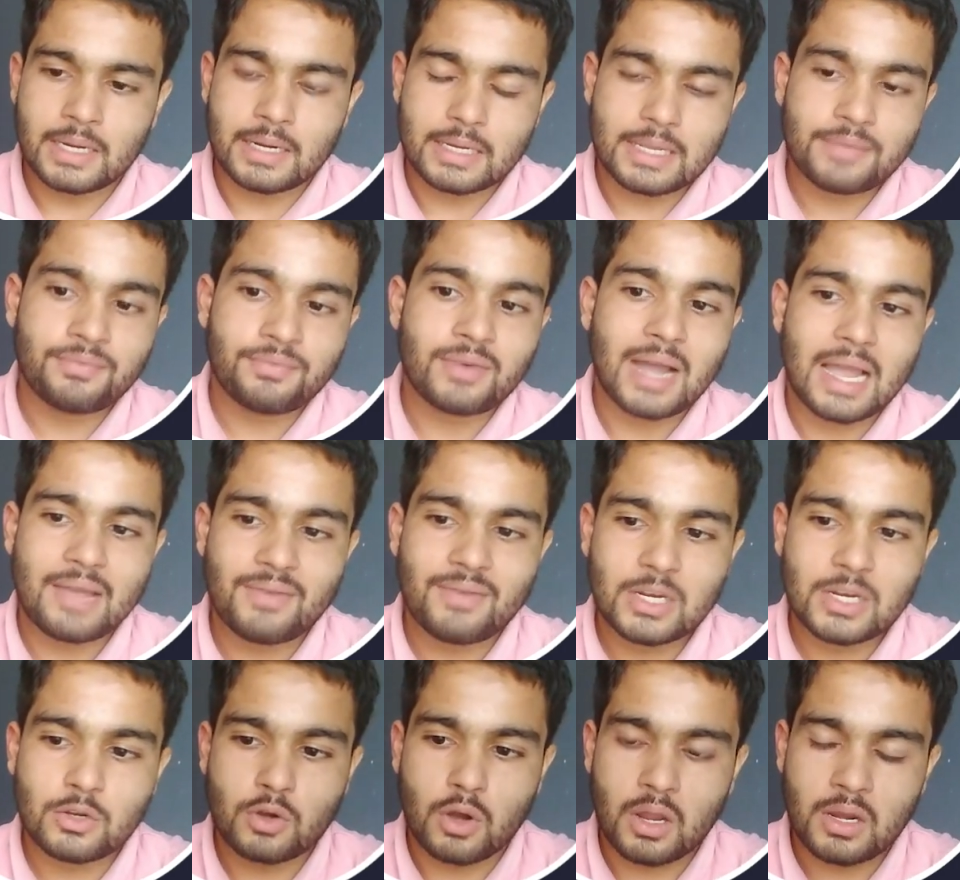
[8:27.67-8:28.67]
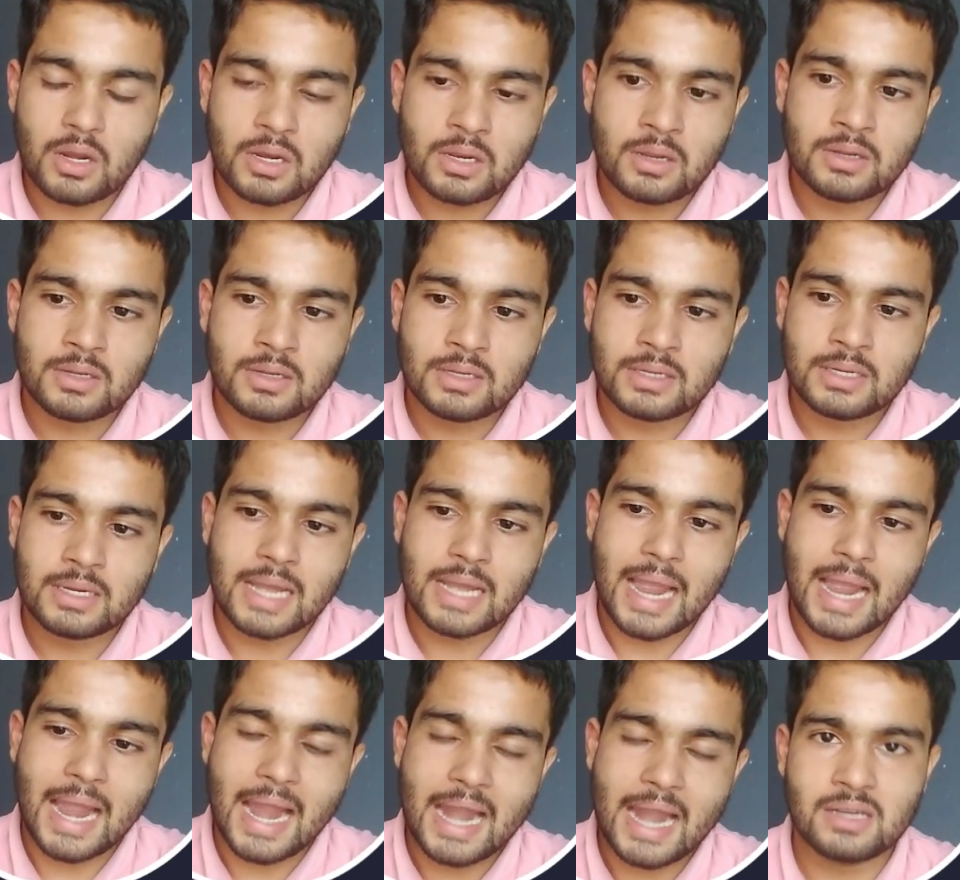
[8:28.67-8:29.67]
if I will call
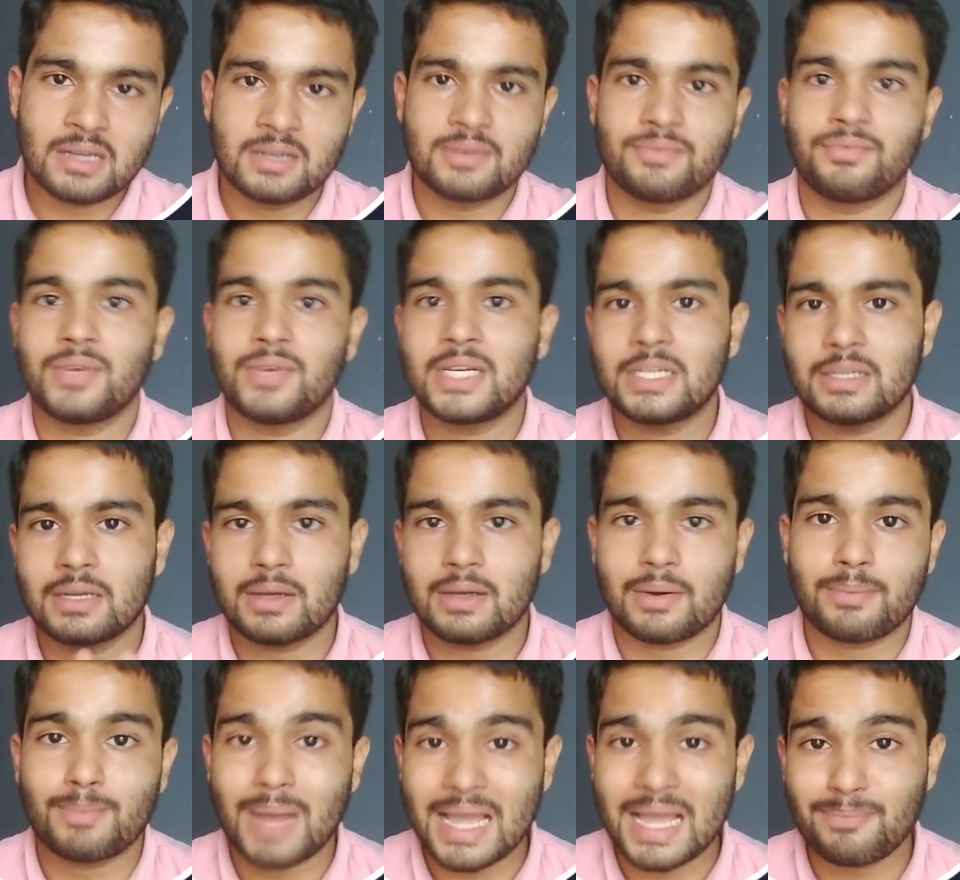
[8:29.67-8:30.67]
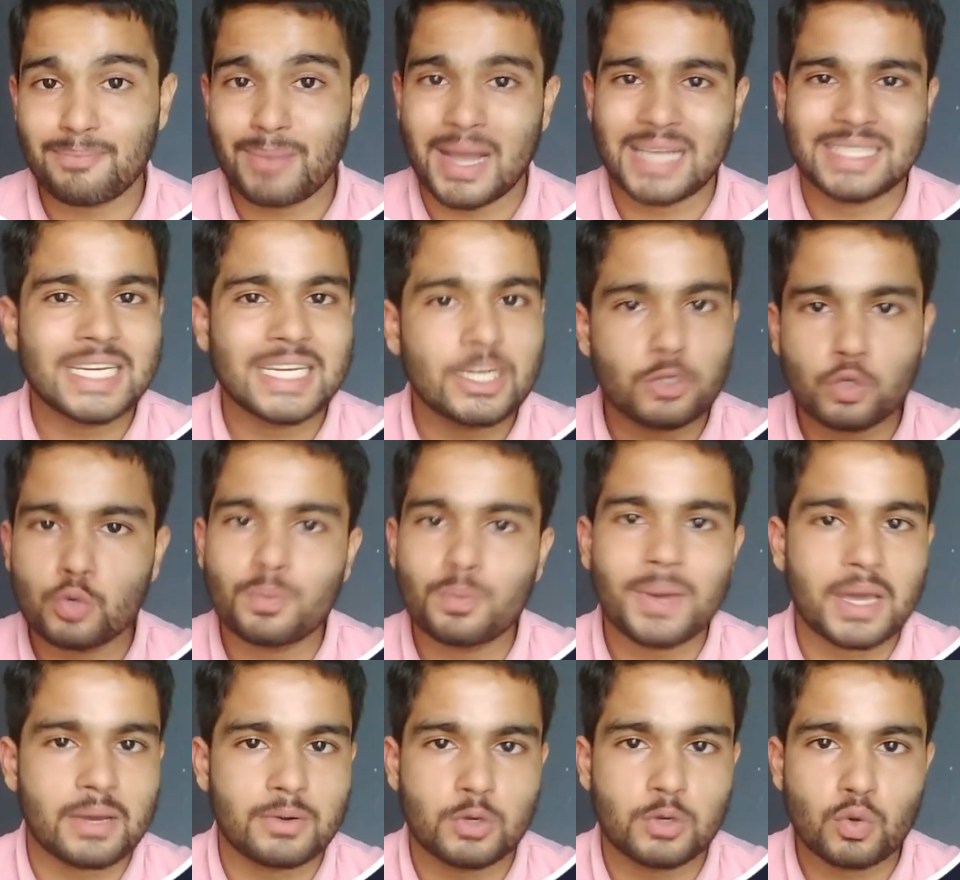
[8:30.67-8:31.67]
add with by passing
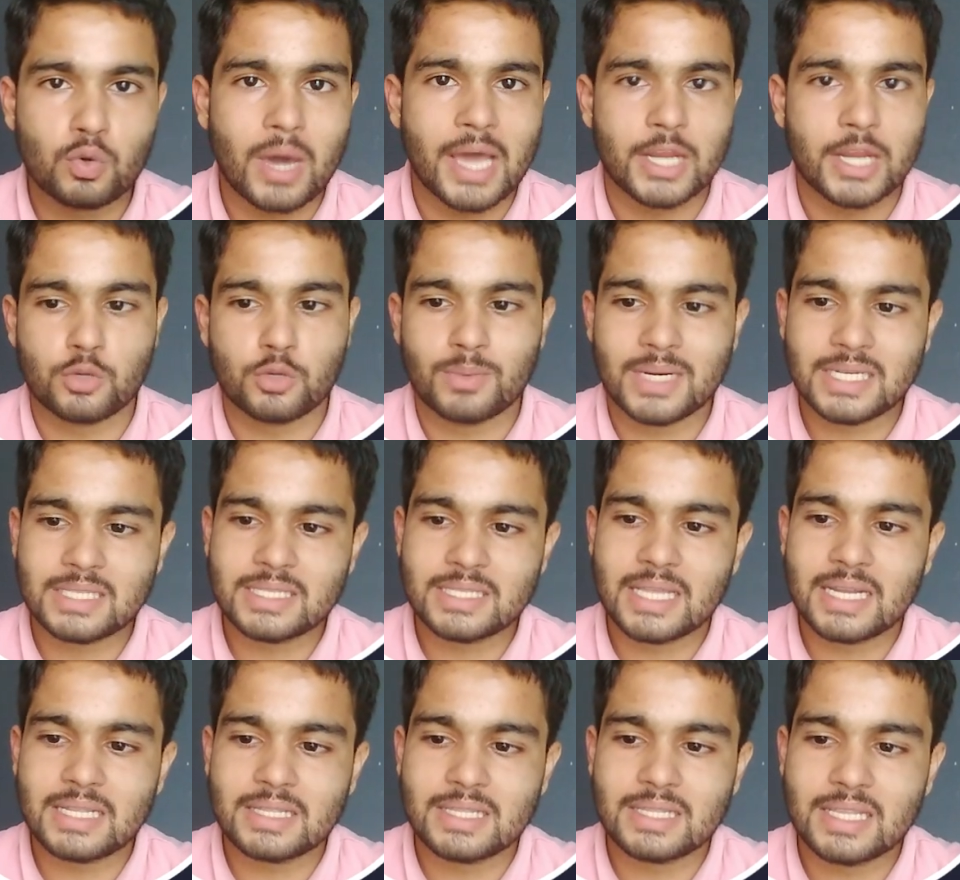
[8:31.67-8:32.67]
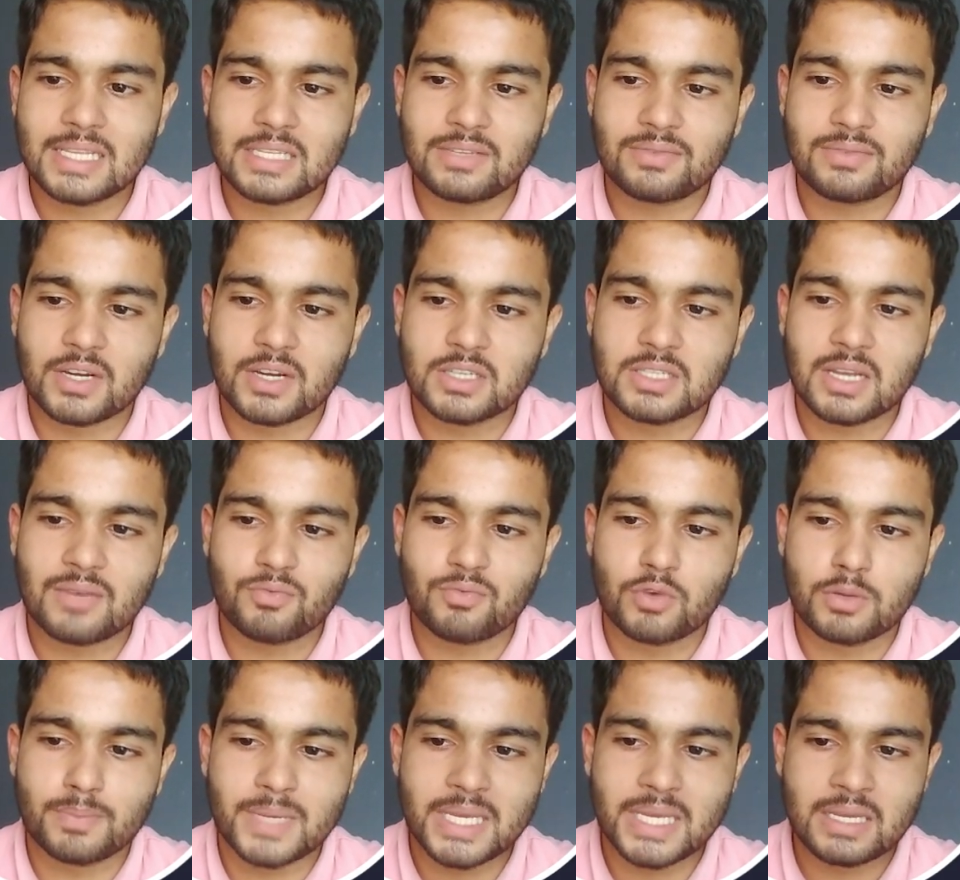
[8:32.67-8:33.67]
two arguments, then this function
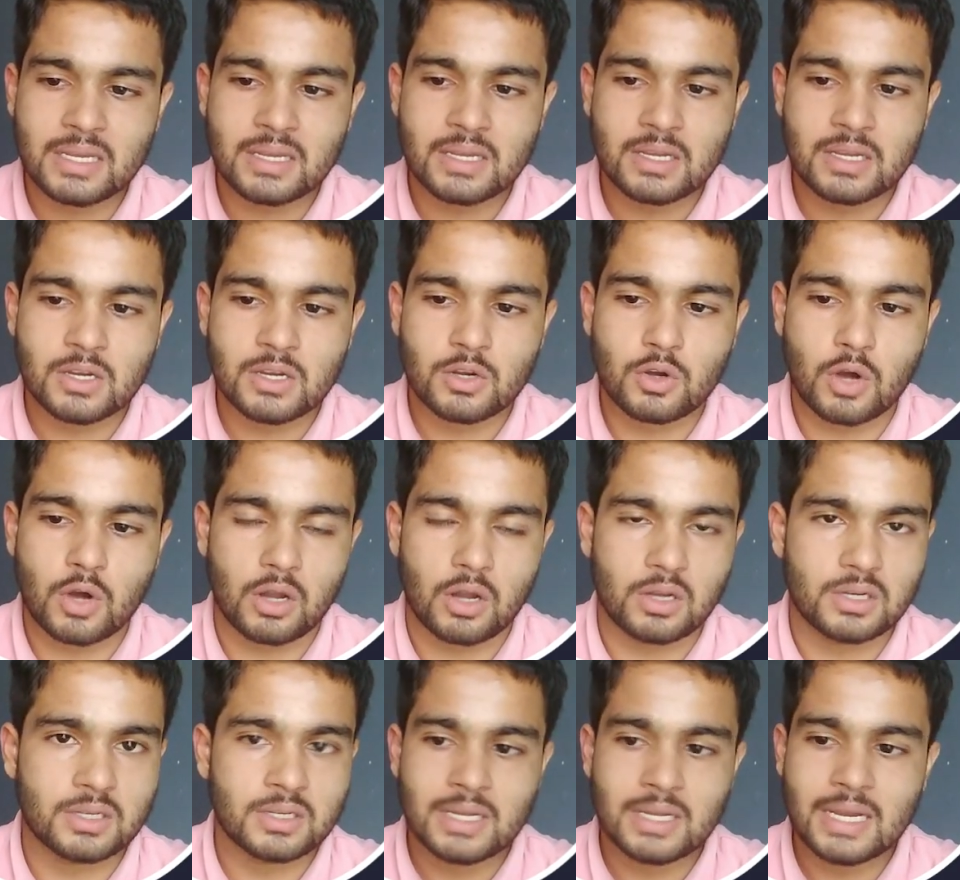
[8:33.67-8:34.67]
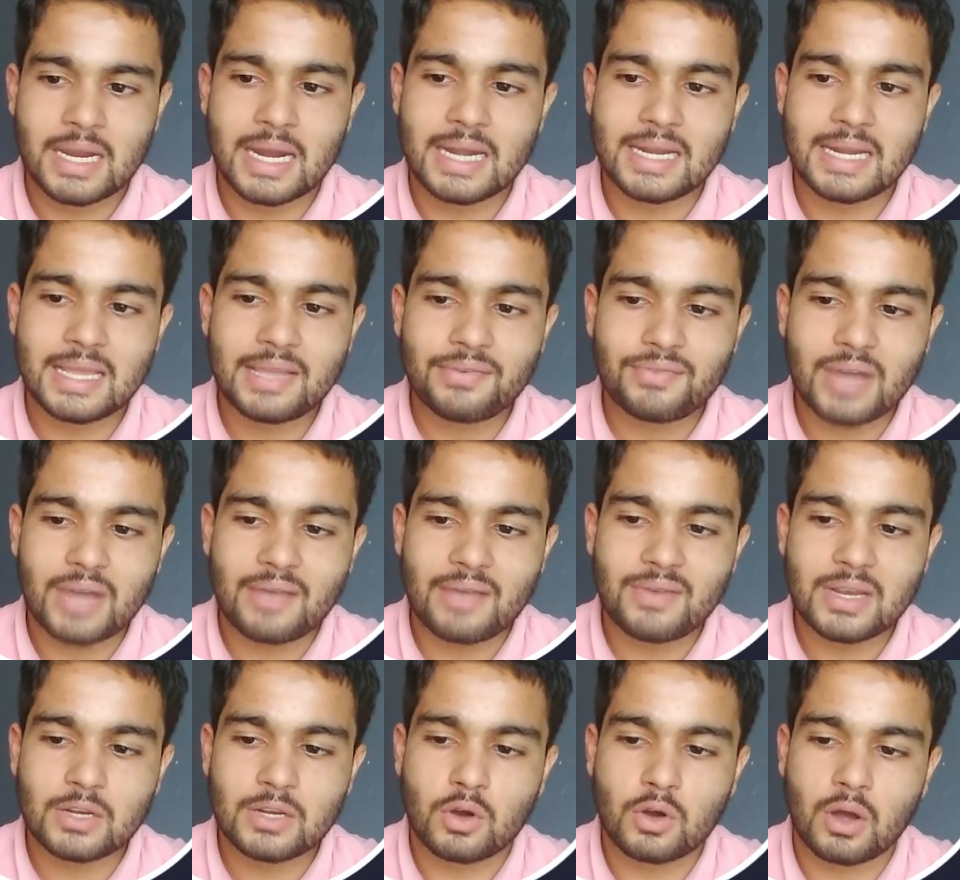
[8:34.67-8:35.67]
would be called. And if I
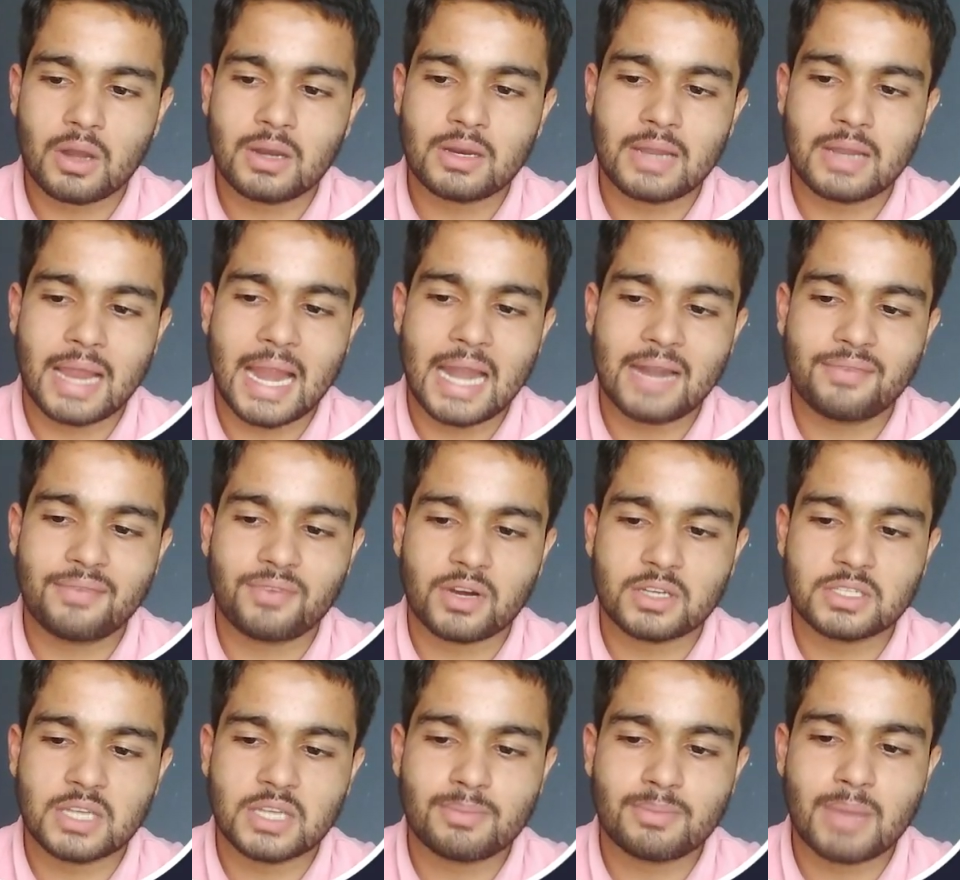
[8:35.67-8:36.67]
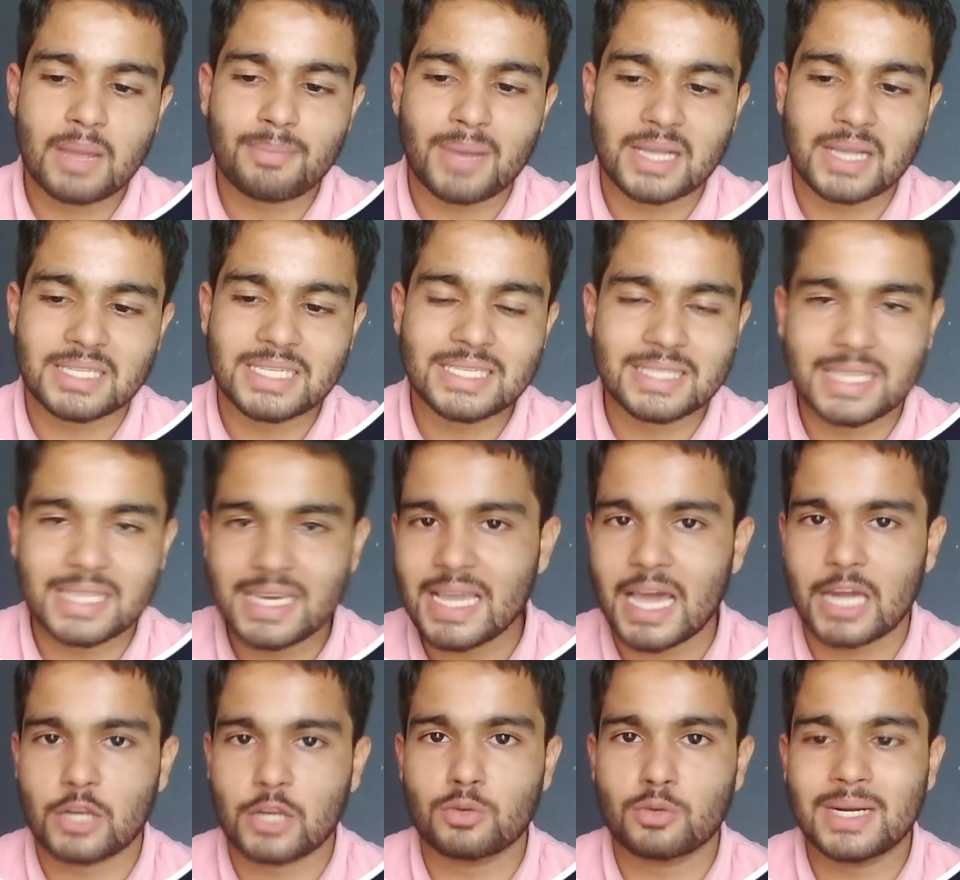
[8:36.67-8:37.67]
will call add function by passing three
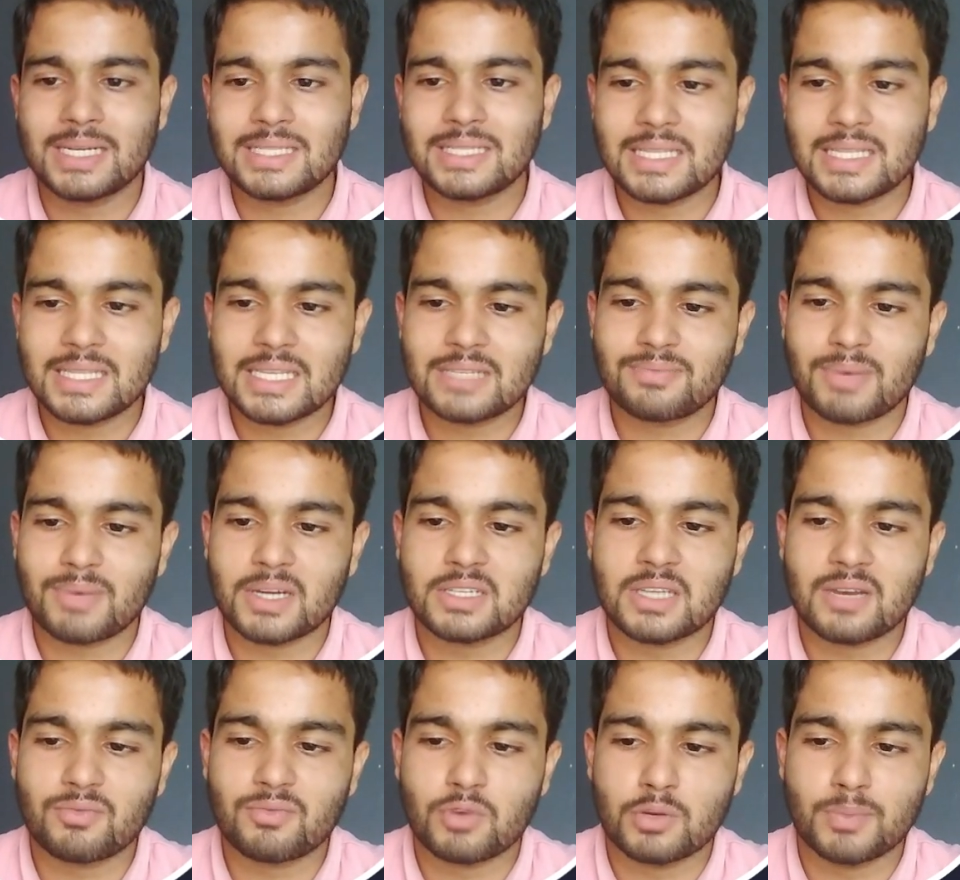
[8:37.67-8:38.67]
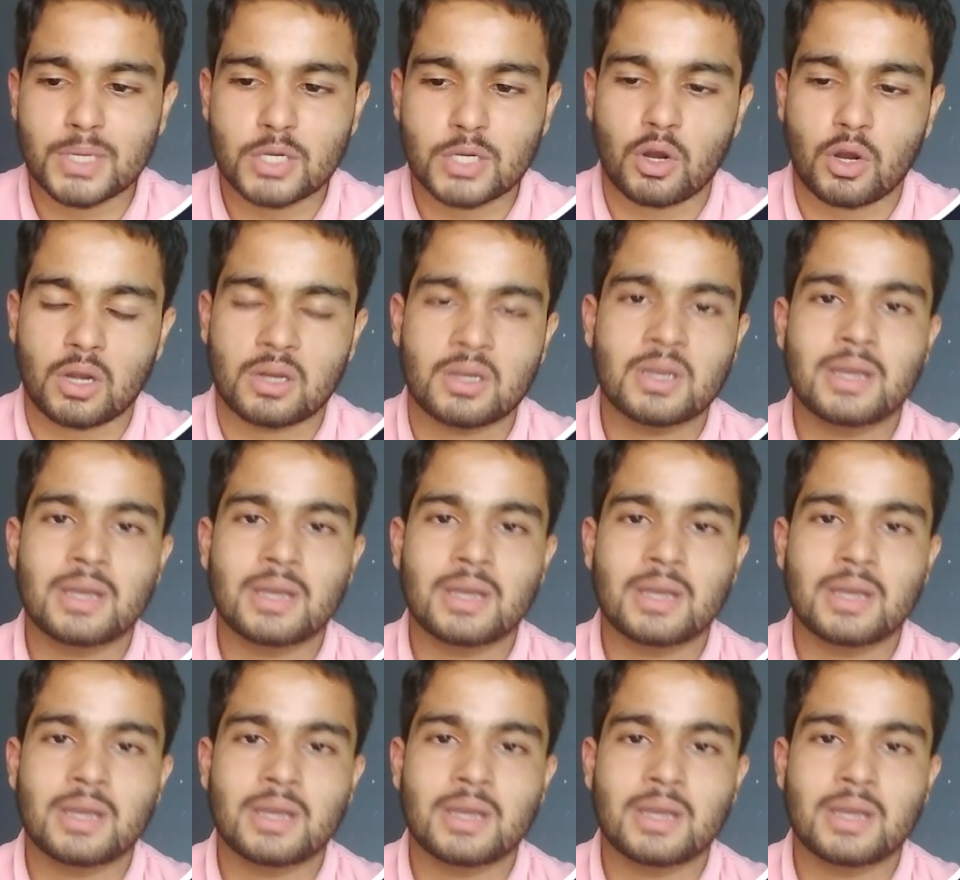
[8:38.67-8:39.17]
arguments, then this function would be called.